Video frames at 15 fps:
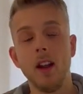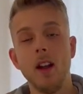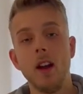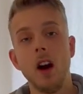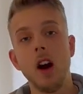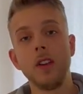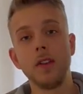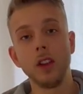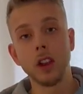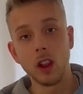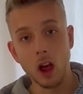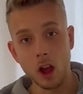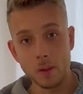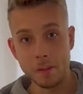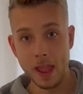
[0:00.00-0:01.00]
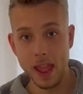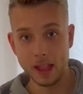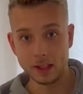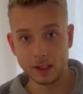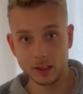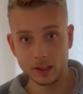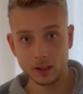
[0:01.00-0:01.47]
of long
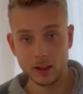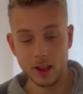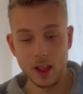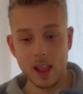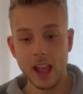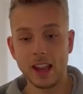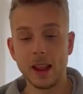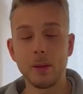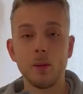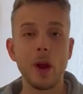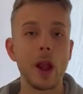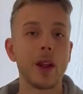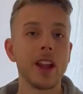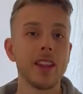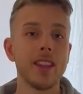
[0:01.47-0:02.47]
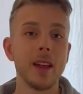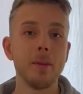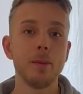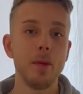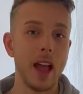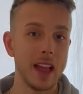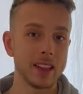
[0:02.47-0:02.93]
pants, and I'm wearing
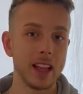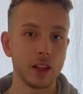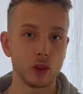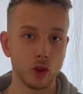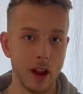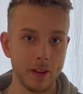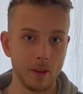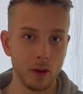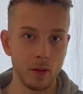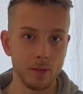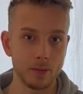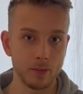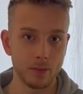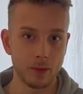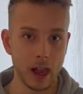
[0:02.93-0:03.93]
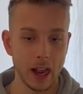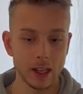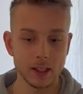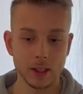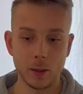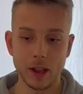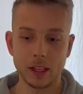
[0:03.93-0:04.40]
them as I travel,
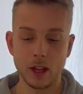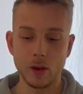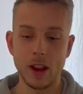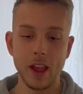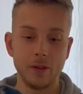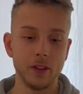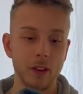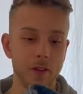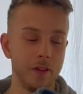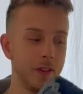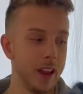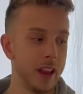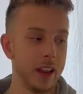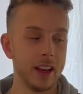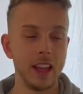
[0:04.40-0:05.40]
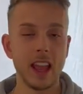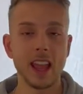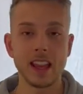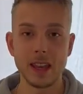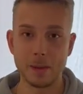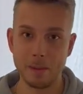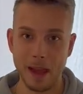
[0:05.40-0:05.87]
right? So I don't have to fit it
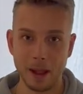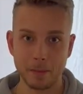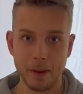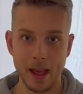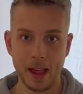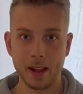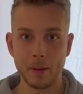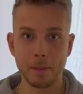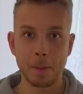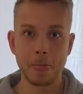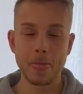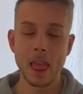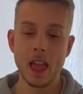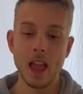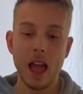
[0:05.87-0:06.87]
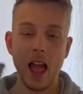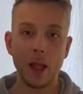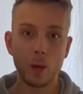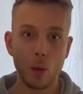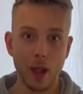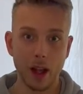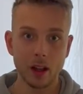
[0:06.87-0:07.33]
in the backpack. I
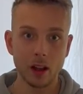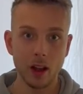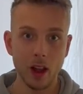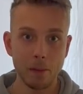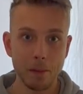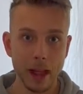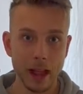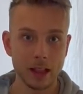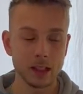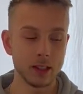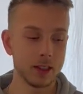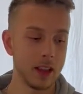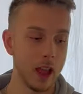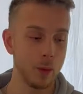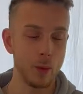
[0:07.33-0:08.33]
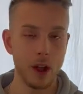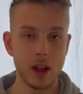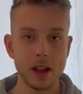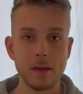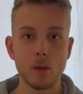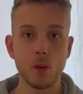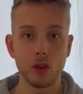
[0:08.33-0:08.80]
wear the long pants, I
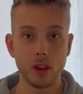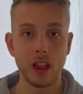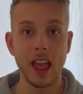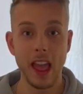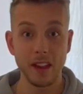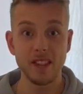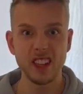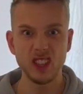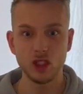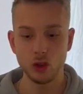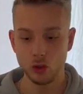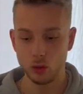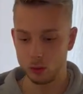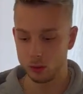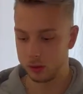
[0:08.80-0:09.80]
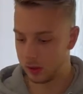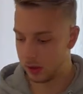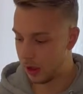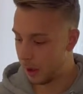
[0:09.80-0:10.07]
wear the heavy shoes,